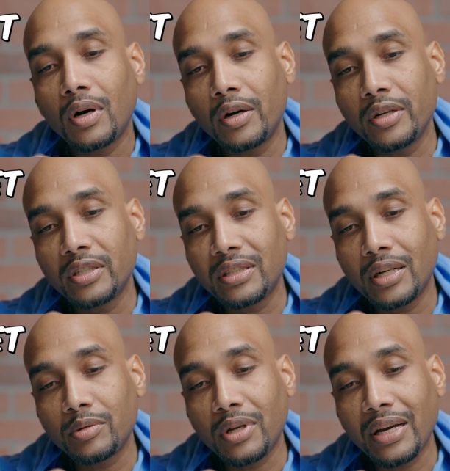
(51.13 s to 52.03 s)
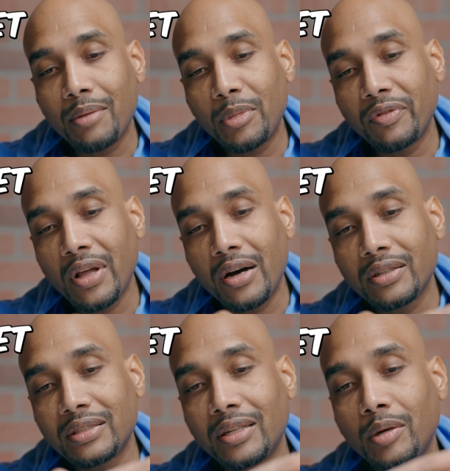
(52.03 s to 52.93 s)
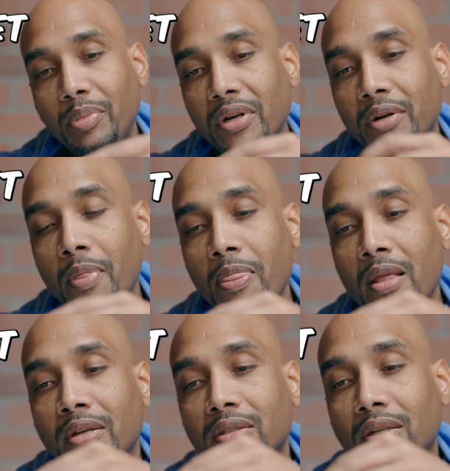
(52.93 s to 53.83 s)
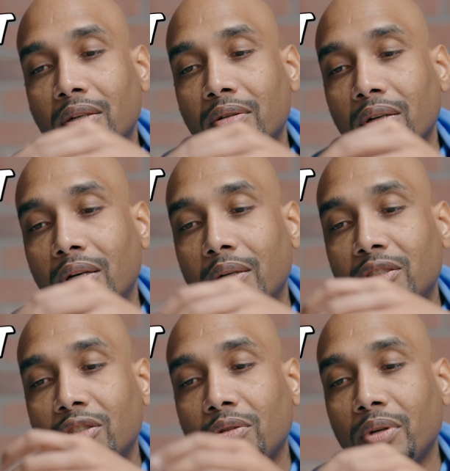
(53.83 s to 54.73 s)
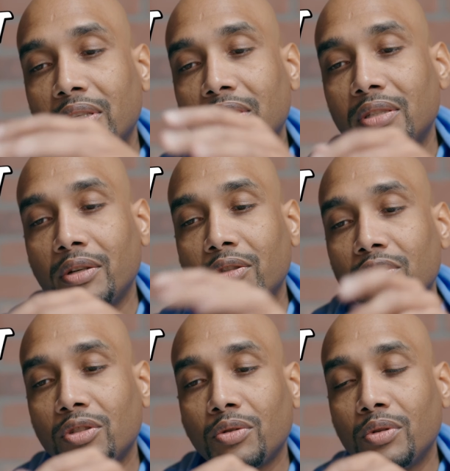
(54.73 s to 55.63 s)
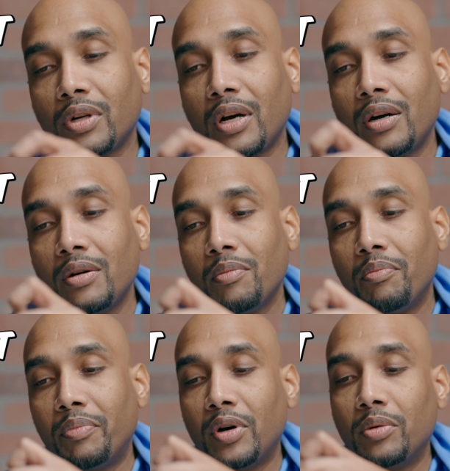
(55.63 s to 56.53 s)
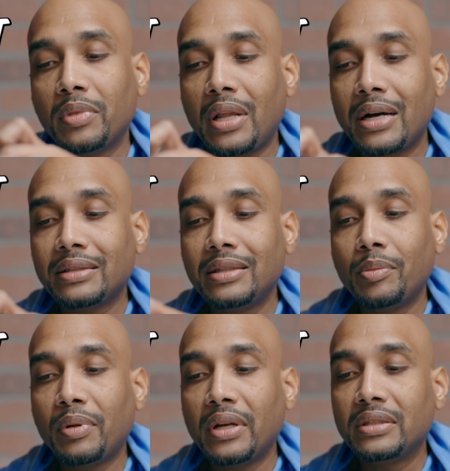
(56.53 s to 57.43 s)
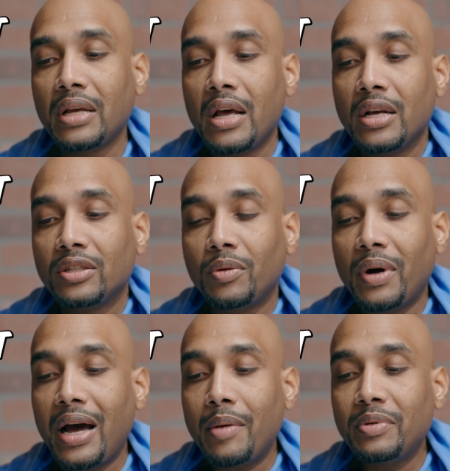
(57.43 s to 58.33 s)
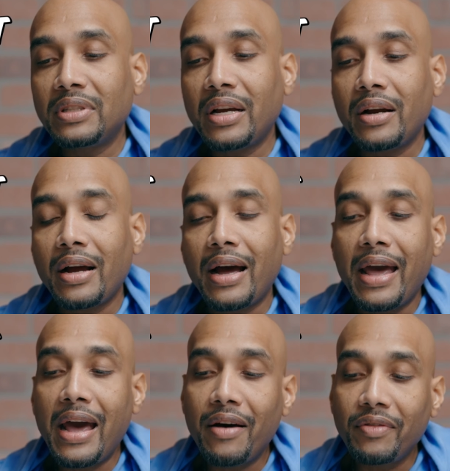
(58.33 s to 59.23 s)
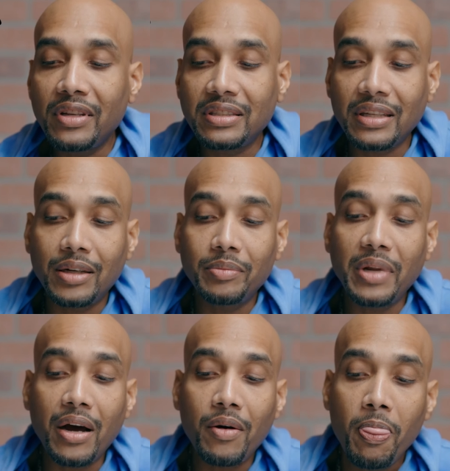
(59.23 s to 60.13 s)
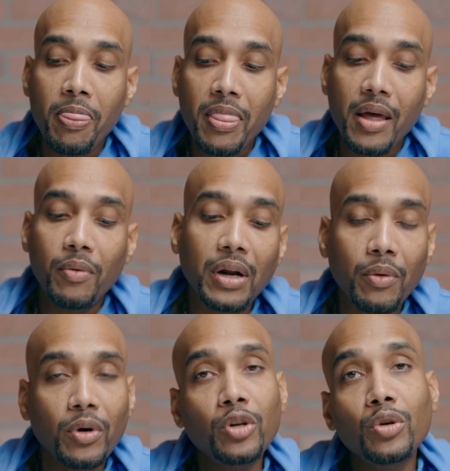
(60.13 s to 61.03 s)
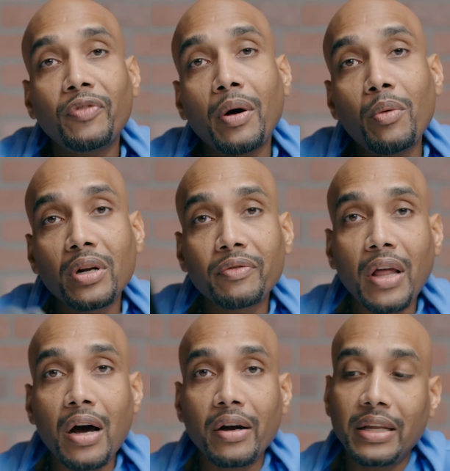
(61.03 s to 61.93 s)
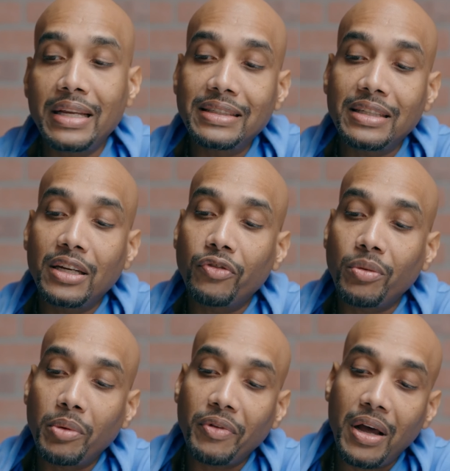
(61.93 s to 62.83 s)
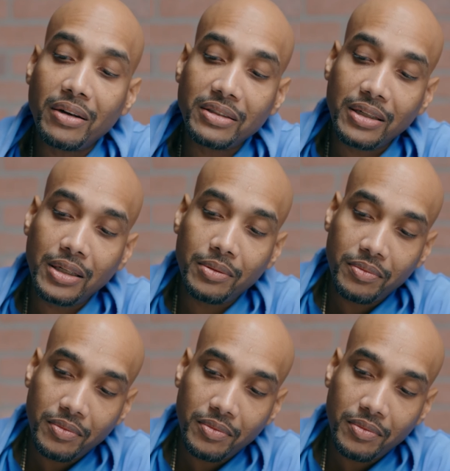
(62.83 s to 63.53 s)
on your setup. So I got my vlog set up here. So I'll uh, just thread this on. You just screw it on. Boom, locks into place. So what happens there, I have this set up now. And what I want to do, if I want to vlog, and easily go from a vlog setup,